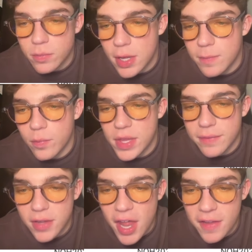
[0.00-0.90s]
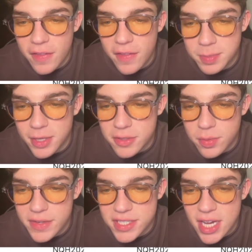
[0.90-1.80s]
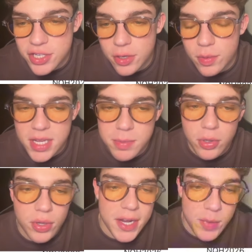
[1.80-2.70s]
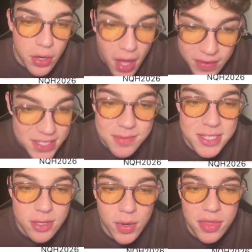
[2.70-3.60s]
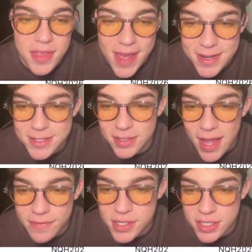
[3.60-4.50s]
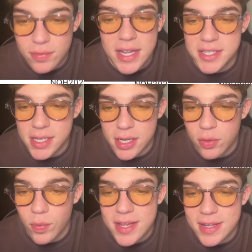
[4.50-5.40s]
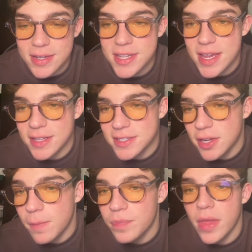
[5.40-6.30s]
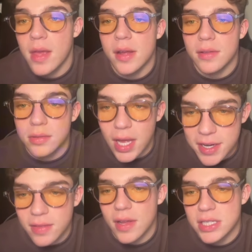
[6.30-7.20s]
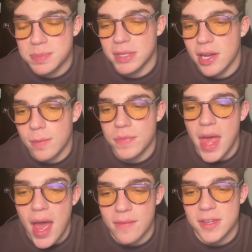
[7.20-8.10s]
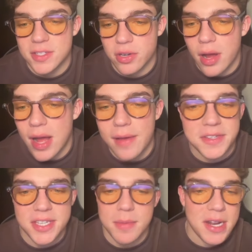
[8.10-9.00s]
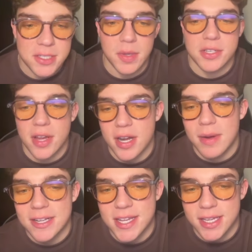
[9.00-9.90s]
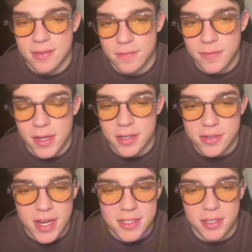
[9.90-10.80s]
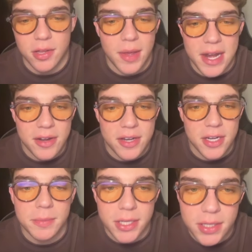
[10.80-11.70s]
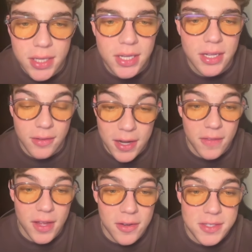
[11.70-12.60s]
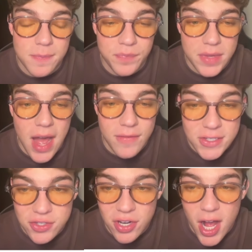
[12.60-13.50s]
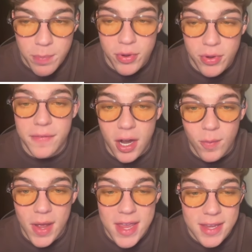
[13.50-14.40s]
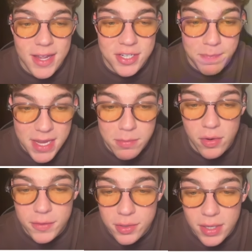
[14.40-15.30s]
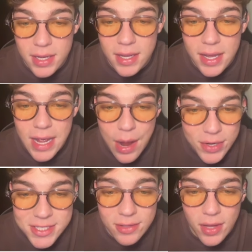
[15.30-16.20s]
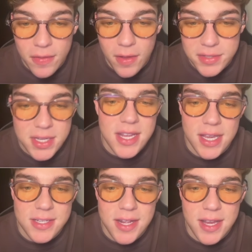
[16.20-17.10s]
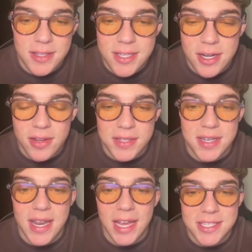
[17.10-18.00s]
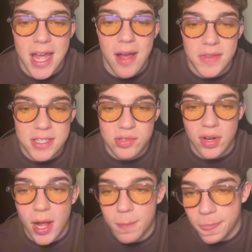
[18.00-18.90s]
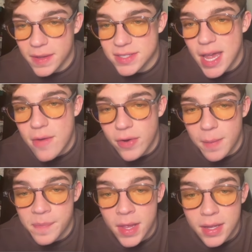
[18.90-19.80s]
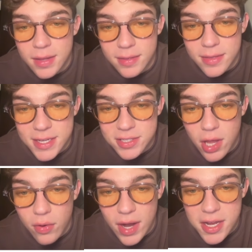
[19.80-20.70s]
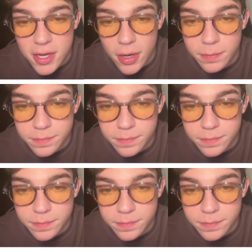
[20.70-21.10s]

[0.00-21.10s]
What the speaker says: Well, we have London lows below, so we have a session liquidity pool that we don't have an SMT with that is left just resting here, waiting to get taken. So London lows below, obvious draw. Obviously, I'm not a swing trader. I'm not taking fucking trades all the way down here, but London lows, obvious draw, pretty far away, can catch a big move to it. I want to see London lows get taken today, considering that's the next obvious draw, aside from this low right here,